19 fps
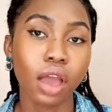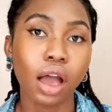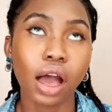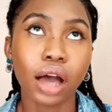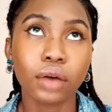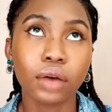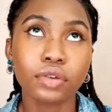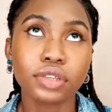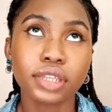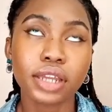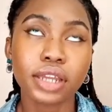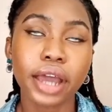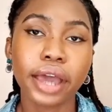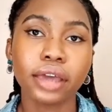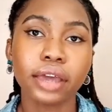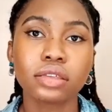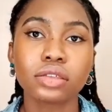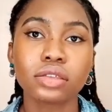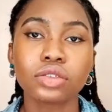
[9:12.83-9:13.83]
I would say
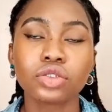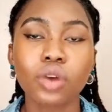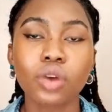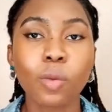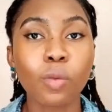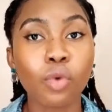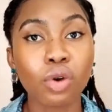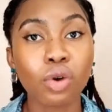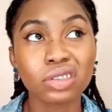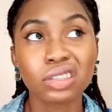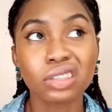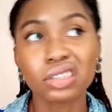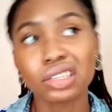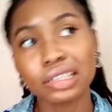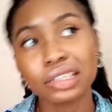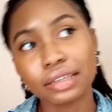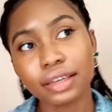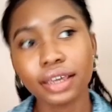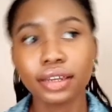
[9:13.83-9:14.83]
that
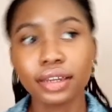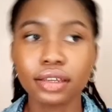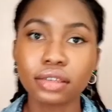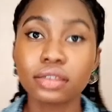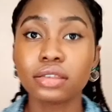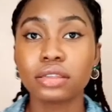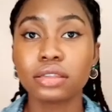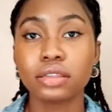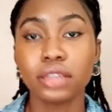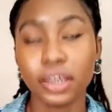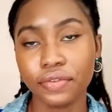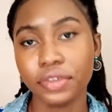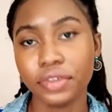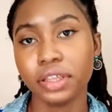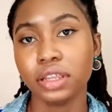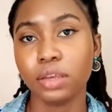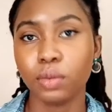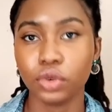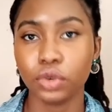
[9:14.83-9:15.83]
it is
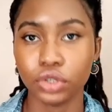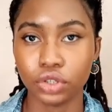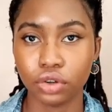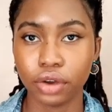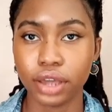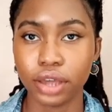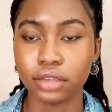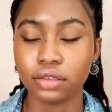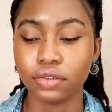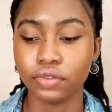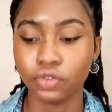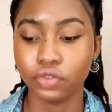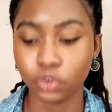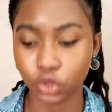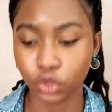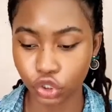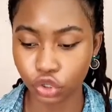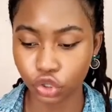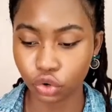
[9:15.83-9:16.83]
definitely moisturizing for
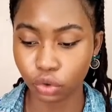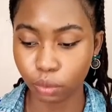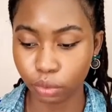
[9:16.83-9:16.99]
sure,